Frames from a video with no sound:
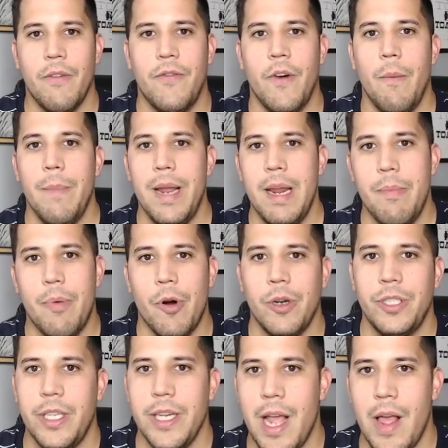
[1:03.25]
for me
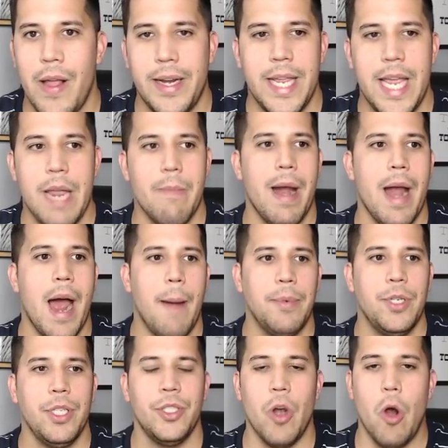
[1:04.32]
personally, I like to keep my
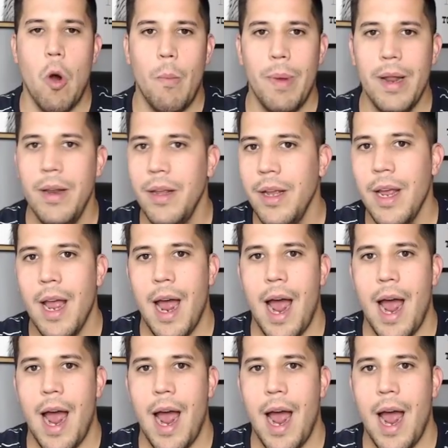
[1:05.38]
options open.